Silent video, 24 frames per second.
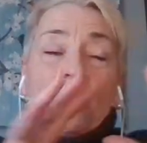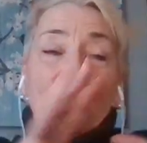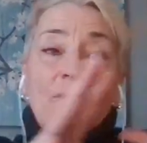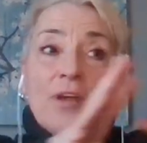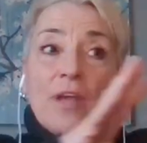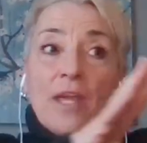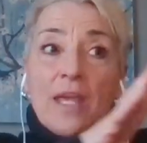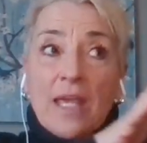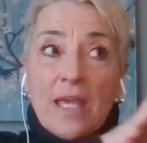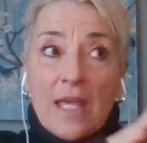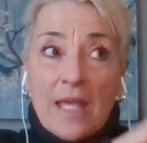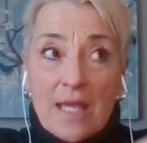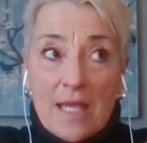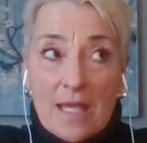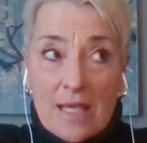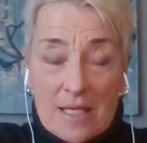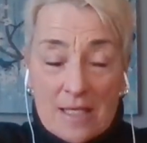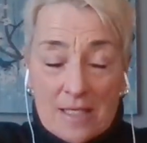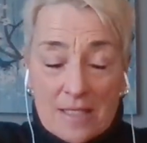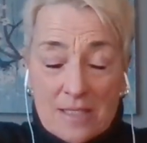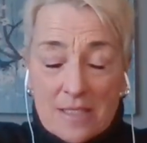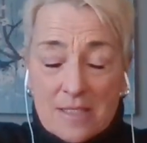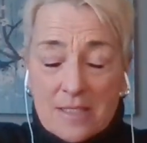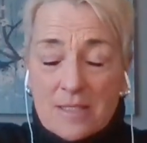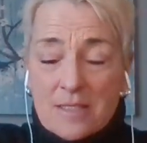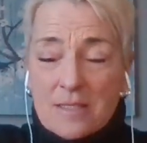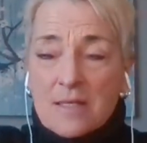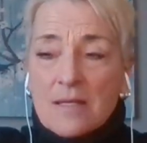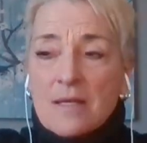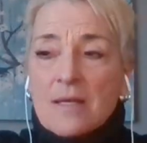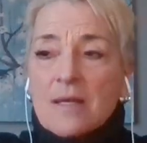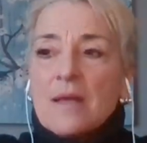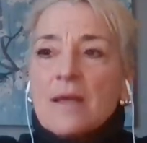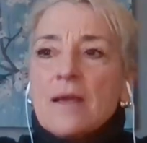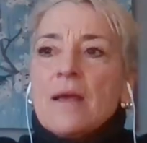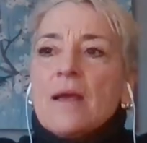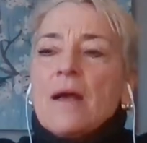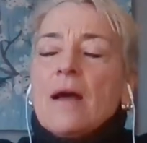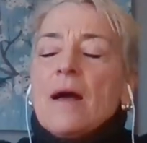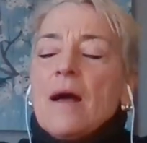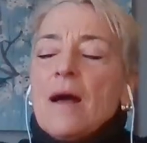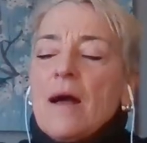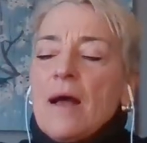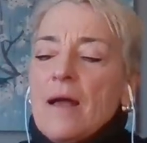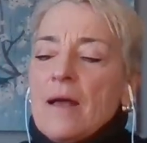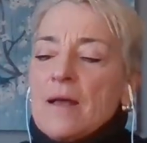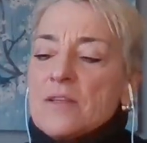their kids yeah.